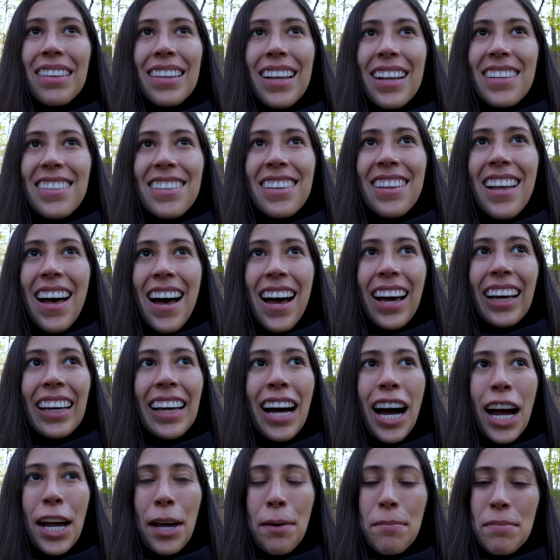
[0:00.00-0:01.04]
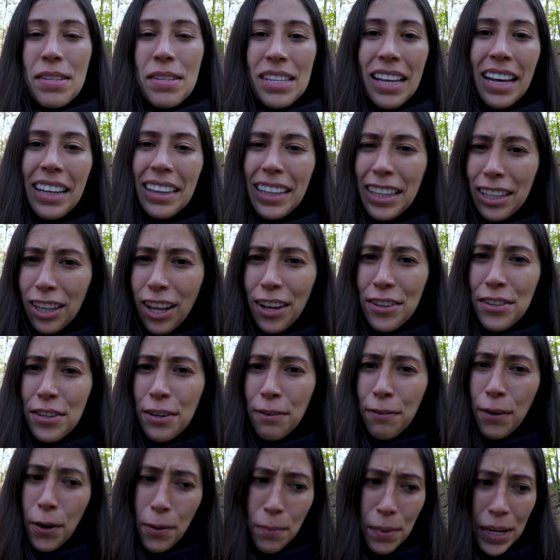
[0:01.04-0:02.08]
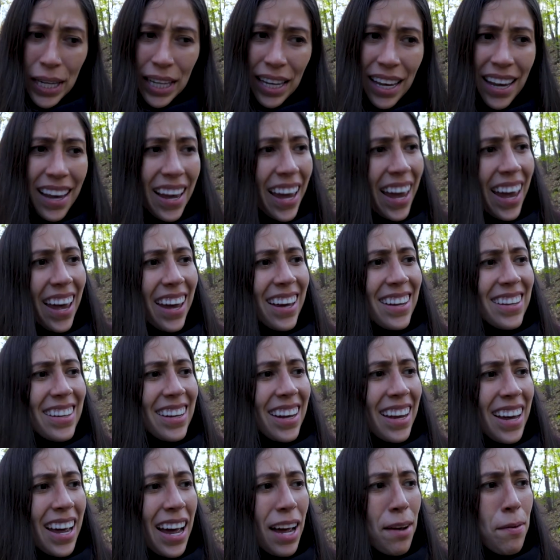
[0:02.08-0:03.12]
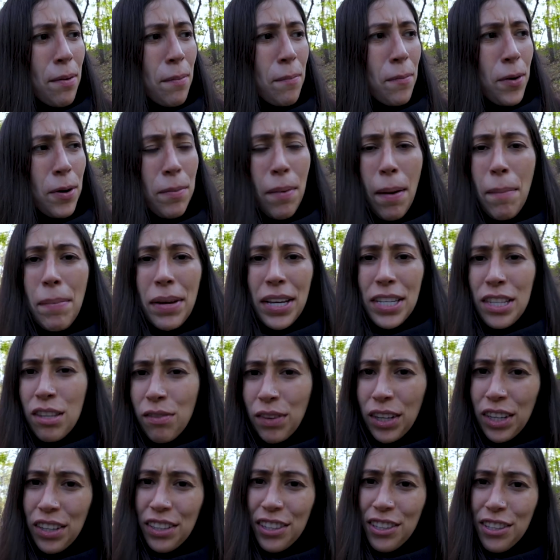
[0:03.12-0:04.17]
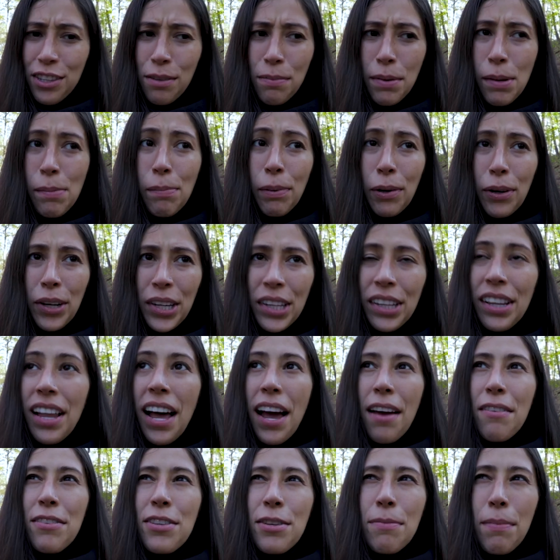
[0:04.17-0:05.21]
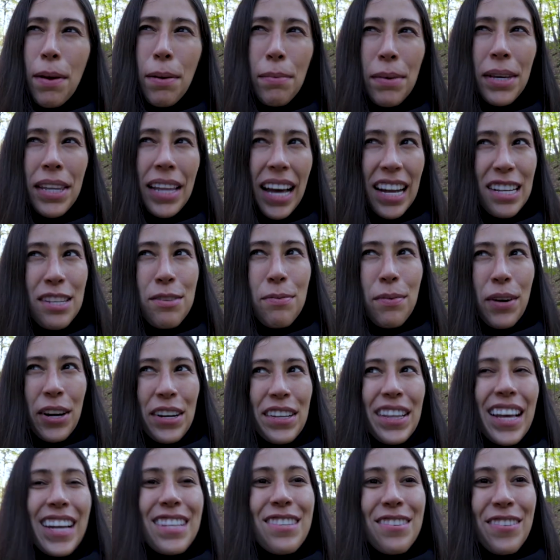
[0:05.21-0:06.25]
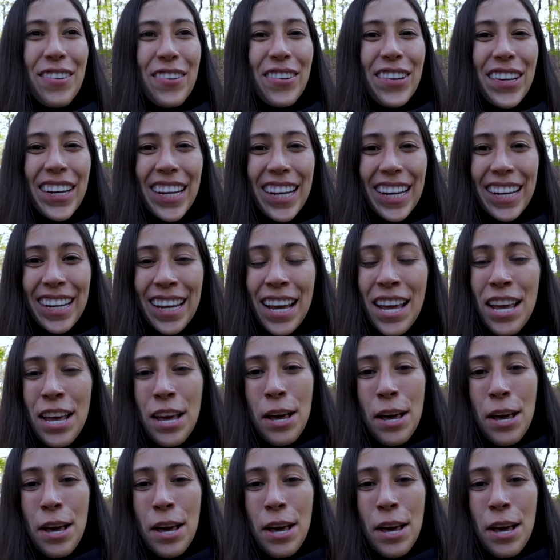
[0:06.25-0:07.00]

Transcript: That's a lie. I am slightly claustrophobic, and one of my biggest fears is to be buried alive. So maybe that's where that's rooted in.